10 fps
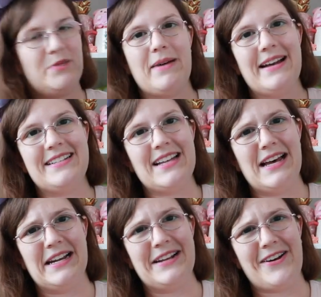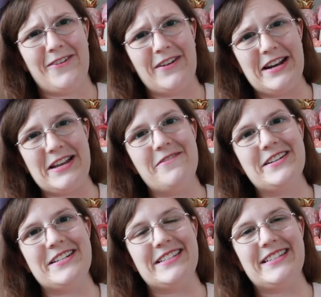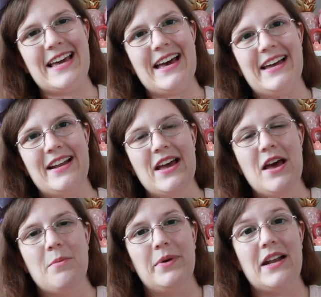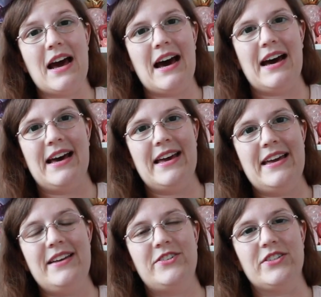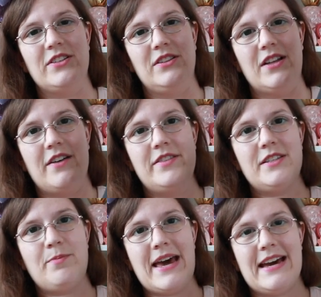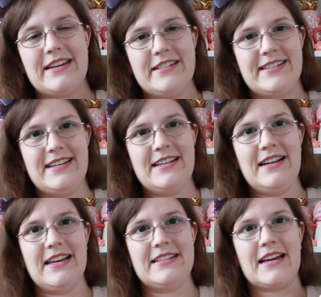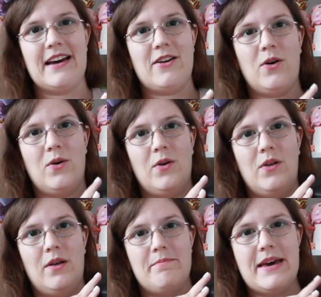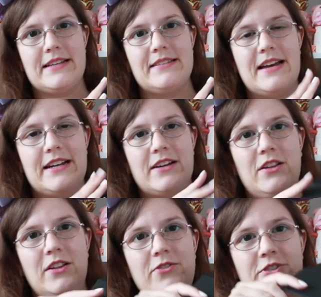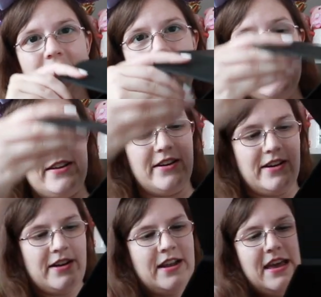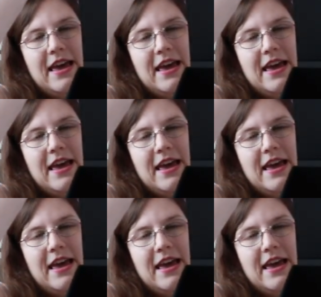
spots on it already, which is sad, but I just love this packaging. It's got a whole magnetic closure here,